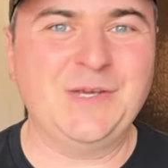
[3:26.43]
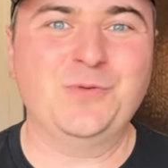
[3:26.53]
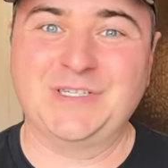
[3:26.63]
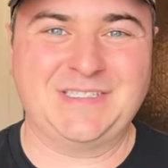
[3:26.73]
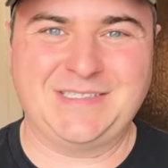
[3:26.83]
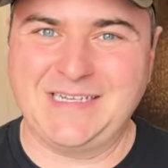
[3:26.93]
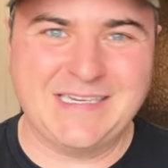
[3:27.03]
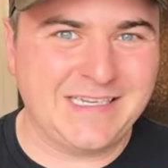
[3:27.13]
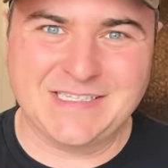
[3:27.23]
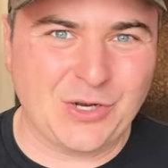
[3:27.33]
was
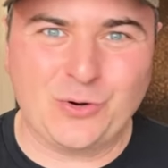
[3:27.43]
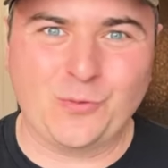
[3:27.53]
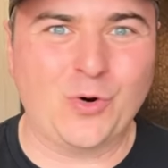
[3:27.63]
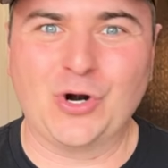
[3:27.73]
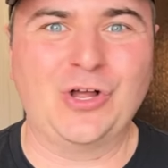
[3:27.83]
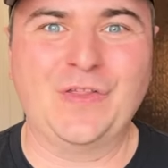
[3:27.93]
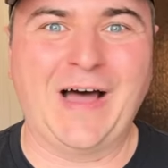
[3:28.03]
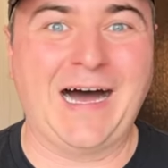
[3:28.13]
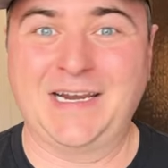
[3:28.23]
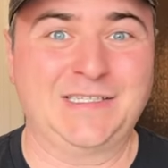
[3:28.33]
in his own world,
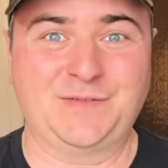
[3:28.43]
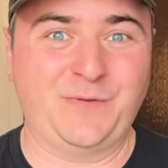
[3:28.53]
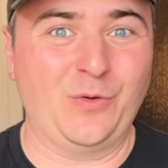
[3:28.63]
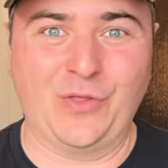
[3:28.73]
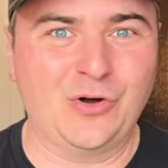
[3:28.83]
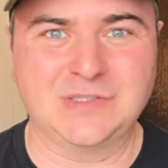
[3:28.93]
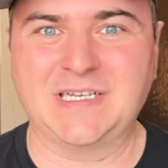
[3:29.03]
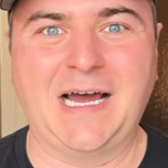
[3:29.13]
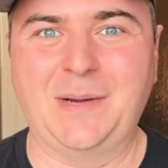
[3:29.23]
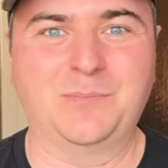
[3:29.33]
on his phone the whole
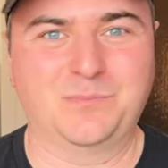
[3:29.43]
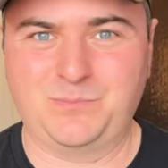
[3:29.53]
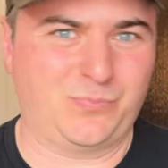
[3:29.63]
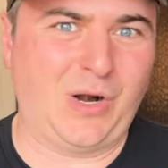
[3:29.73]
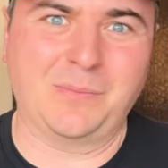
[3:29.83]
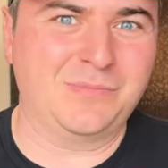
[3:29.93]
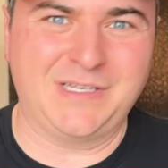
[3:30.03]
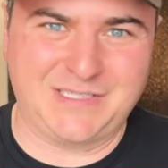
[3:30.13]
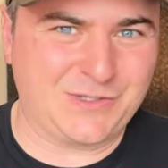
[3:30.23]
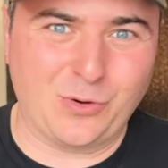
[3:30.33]
time,
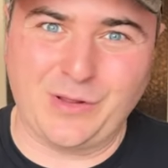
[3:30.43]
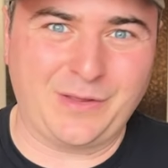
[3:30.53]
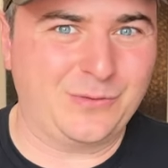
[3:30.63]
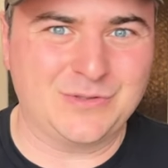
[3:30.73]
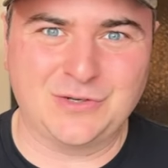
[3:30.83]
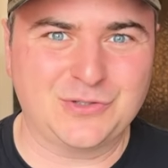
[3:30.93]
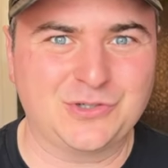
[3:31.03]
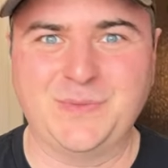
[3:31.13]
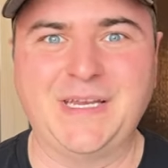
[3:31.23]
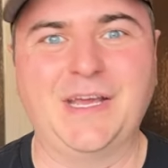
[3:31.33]
probably scrolling through
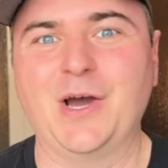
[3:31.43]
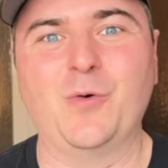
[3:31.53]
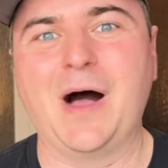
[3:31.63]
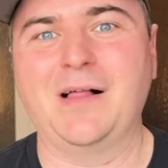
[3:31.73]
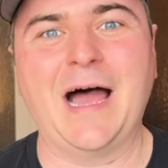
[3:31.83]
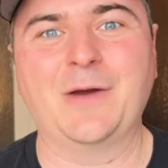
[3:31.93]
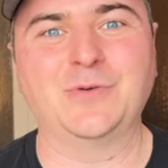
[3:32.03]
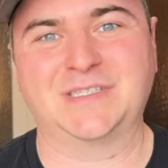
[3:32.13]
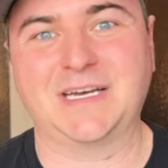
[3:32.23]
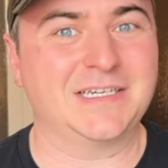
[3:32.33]
social media while I
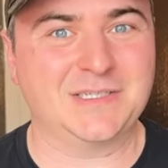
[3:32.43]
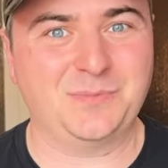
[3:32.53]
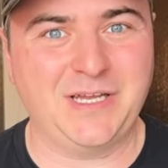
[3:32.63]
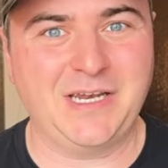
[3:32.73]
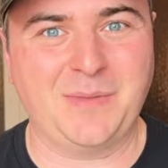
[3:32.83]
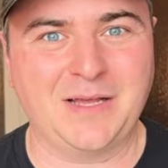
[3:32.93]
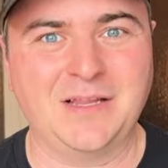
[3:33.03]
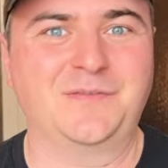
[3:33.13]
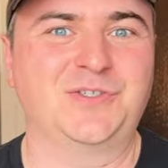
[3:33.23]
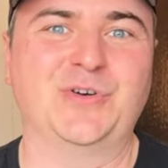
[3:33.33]
was contemplating my
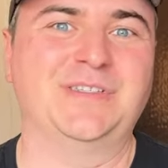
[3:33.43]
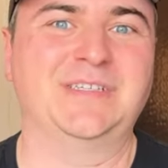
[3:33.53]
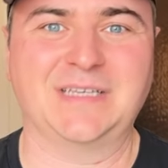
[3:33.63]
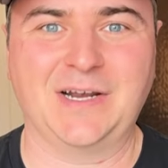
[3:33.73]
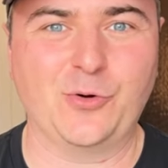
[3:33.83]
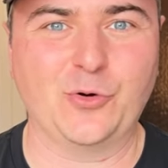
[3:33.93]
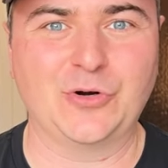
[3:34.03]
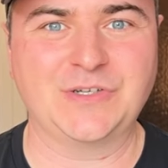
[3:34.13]
life choices on a horse.